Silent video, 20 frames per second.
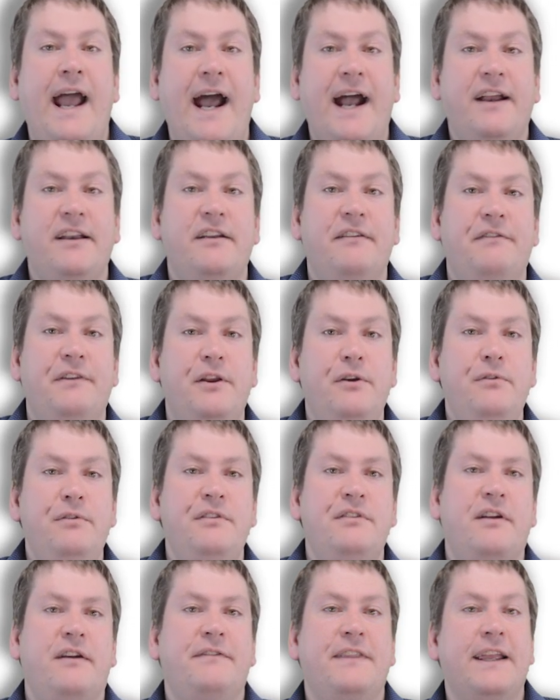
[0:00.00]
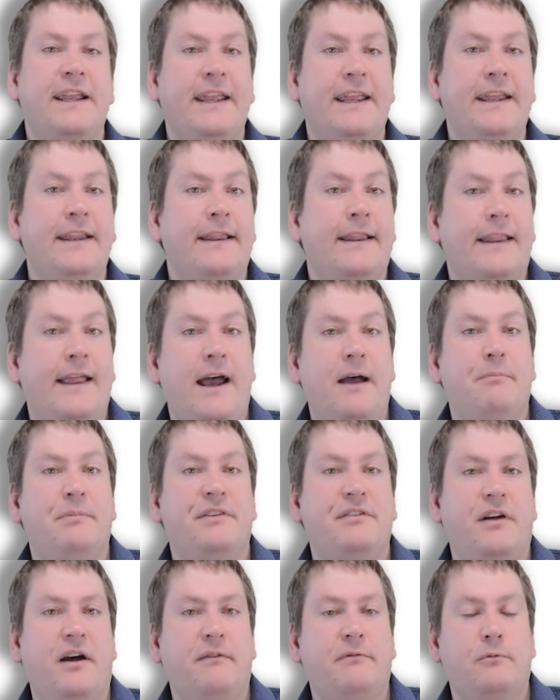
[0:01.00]
active use of the GitLab
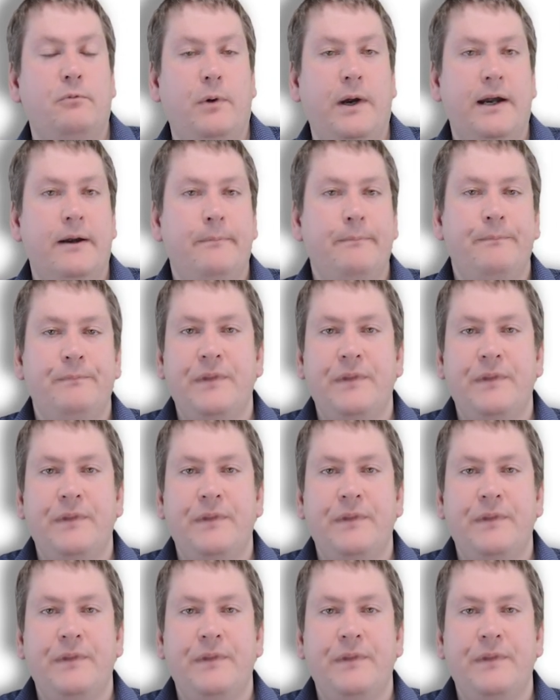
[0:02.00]
software.